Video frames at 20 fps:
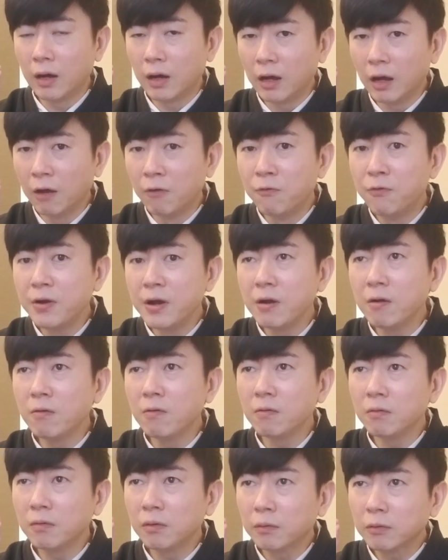
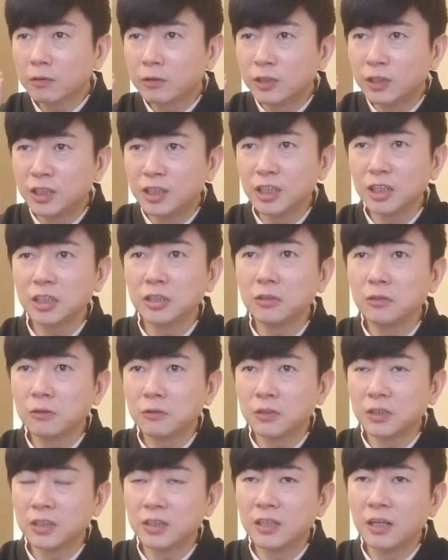real traditional
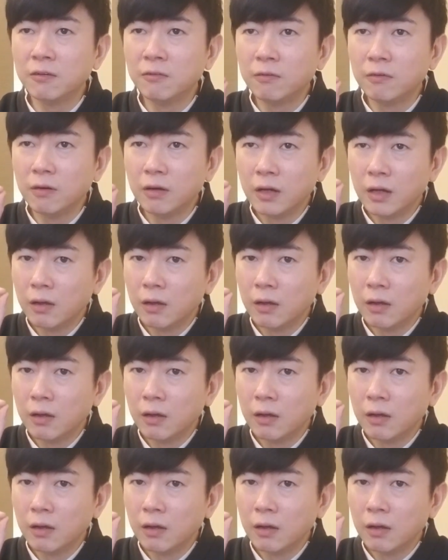Christian